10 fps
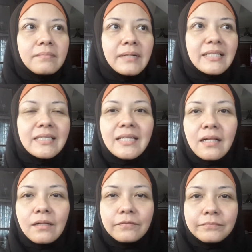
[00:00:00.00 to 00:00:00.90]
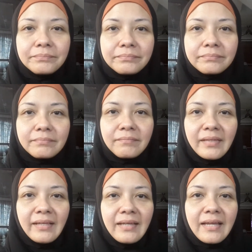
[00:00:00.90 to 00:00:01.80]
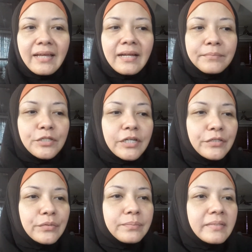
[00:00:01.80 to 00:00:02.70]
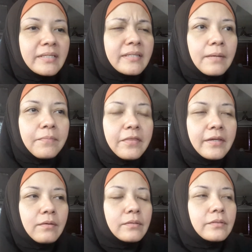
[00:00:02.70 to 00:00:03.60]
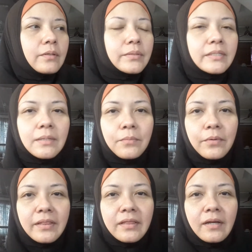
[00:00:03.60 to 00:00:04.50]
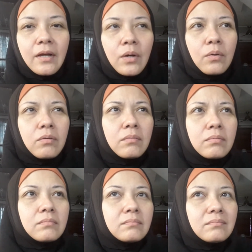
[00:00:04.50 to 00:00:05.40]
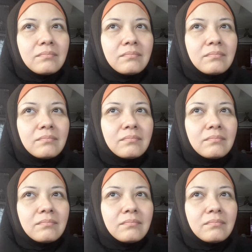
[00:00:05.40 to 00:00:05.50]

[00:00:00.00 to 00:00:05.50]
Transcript: myself and I'm trying to be something or someone whom,